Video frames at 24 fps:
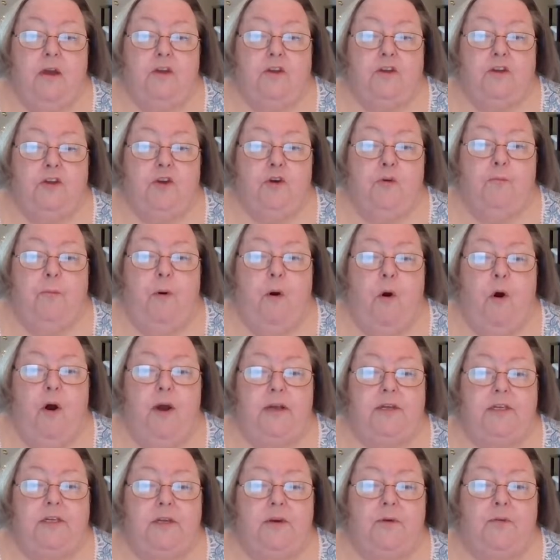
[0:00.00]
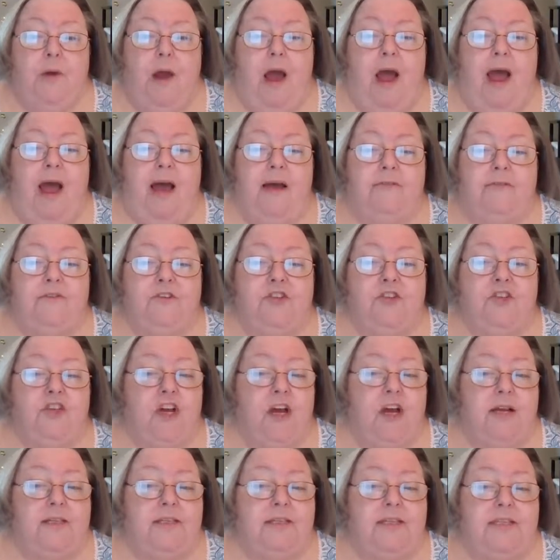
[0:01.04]
You boys arrived
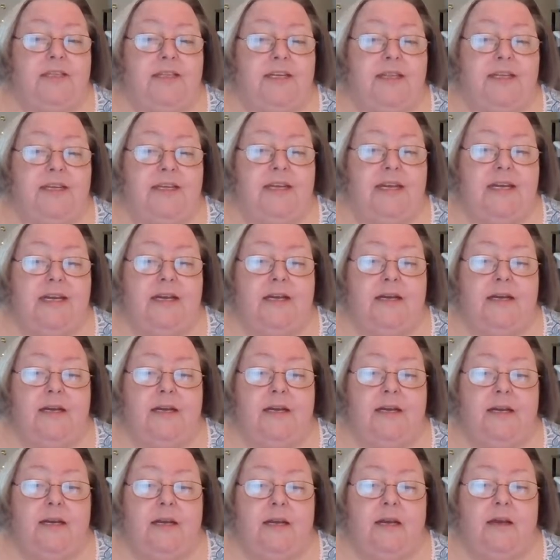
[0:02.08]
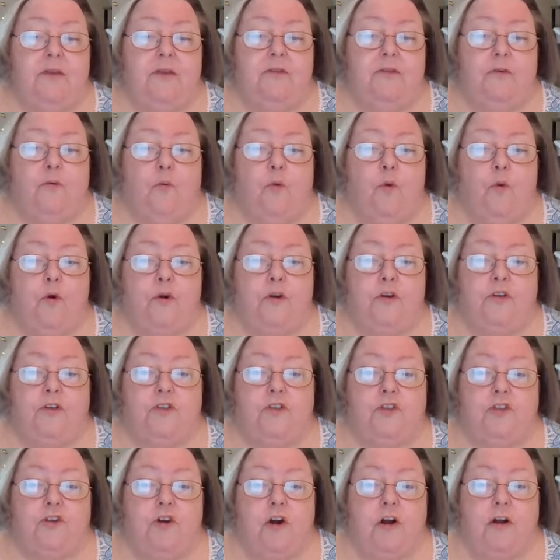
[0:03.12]
just in the nick, the warden
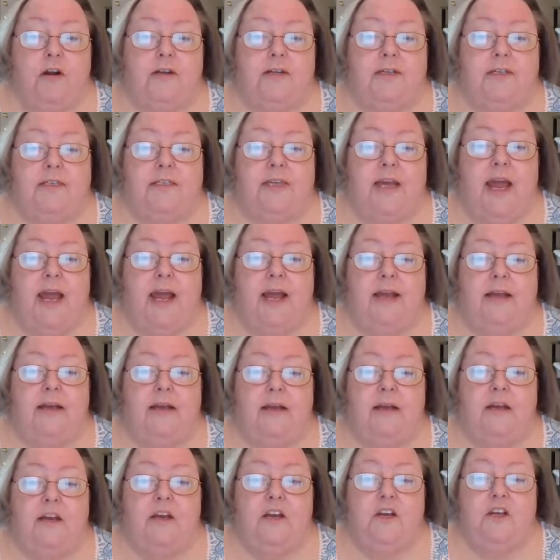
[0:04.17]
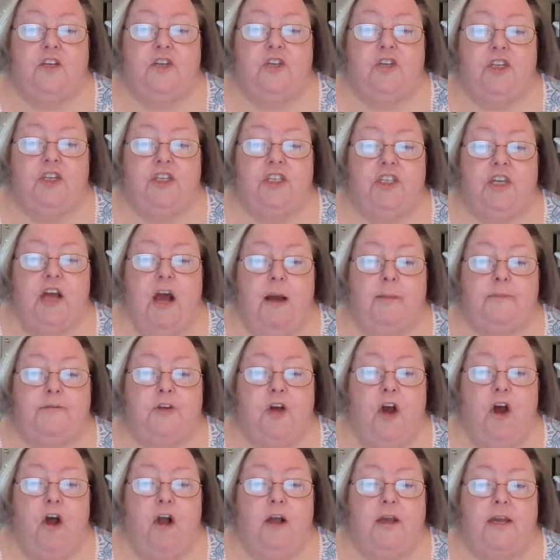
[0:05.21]
started to say. She stopped
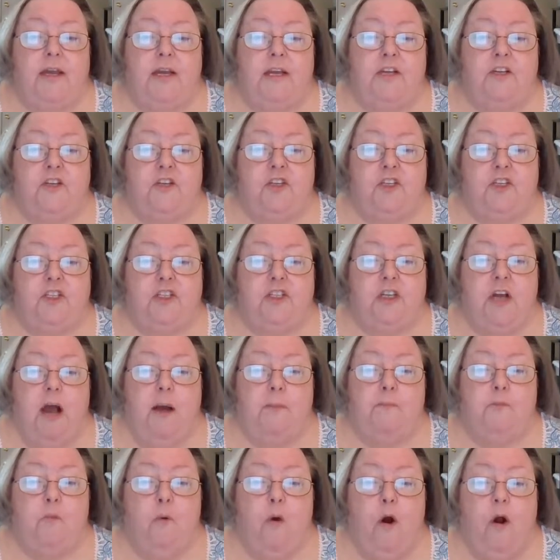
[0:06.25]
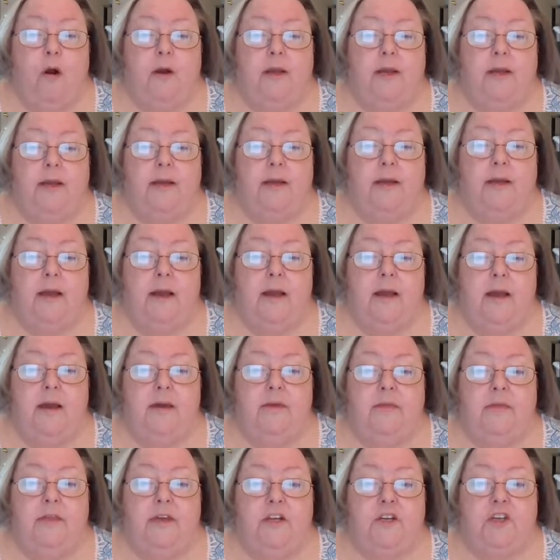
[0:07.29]
talking and she stopped walking.
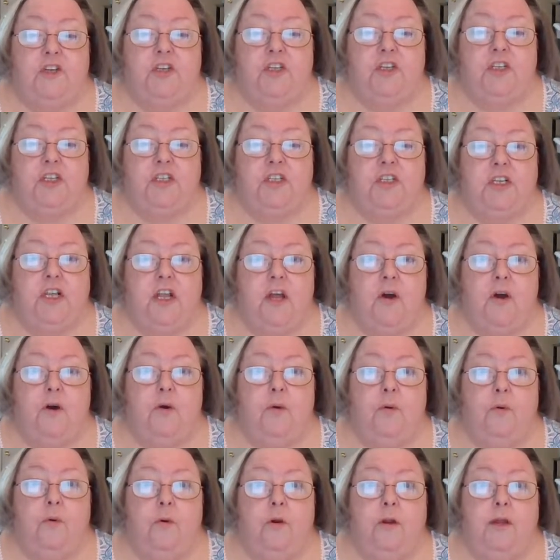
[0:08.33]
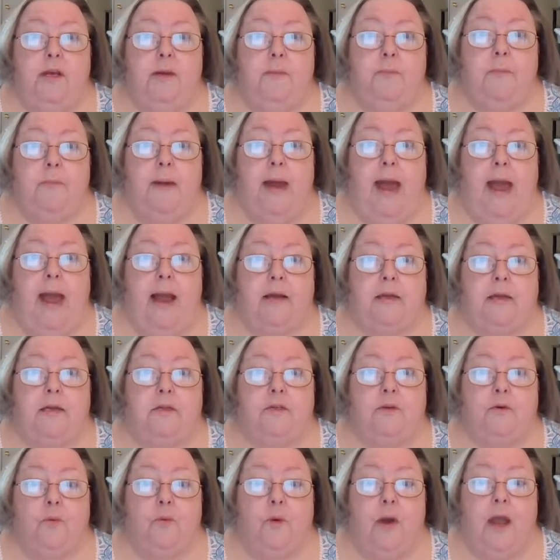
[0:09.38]
Then she slowly backed
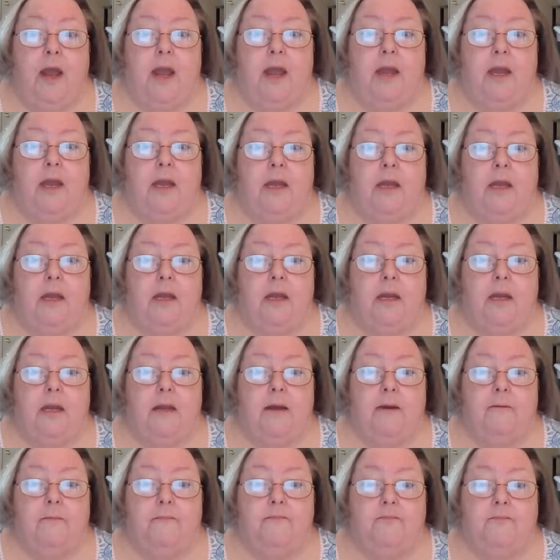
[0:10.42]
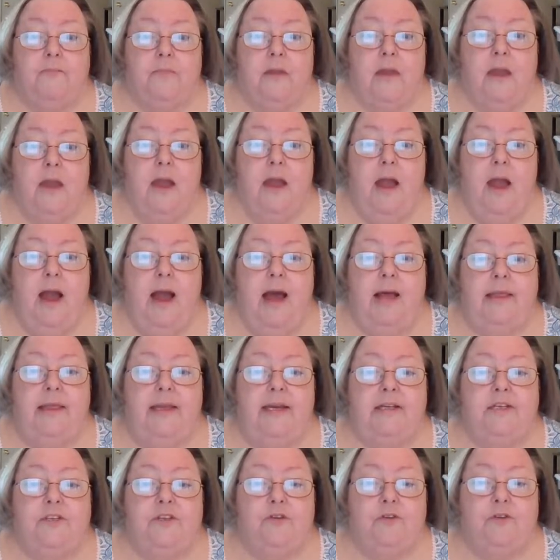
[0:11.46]
away. A
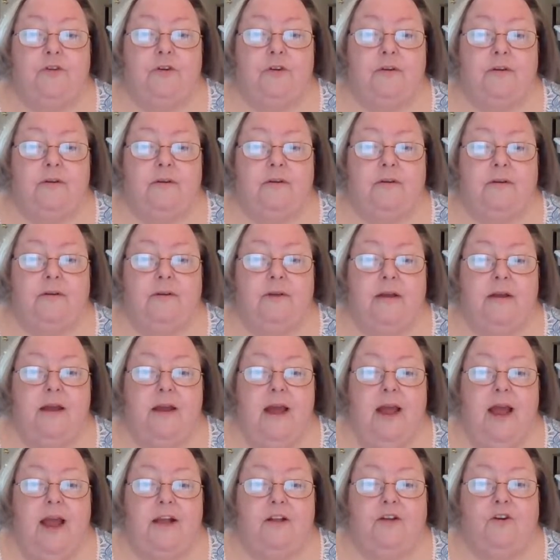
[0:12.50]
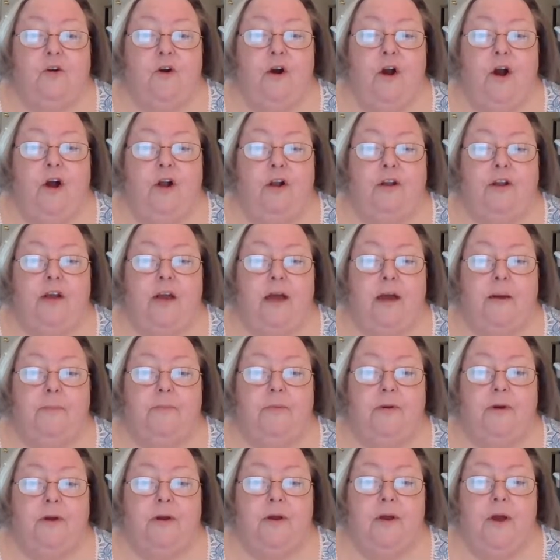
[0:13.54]
lizard had crawled up
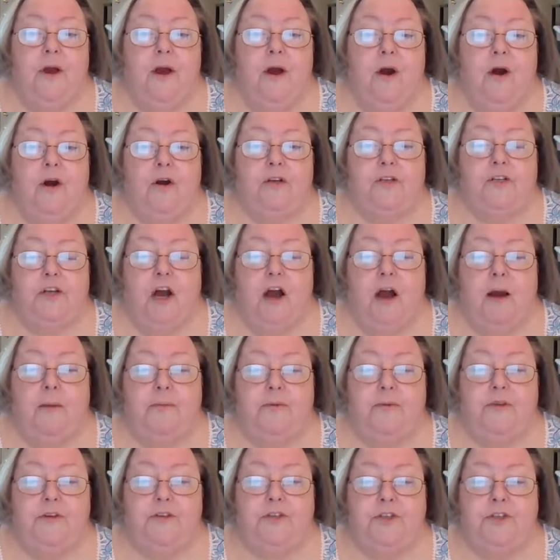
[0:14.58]
on top of the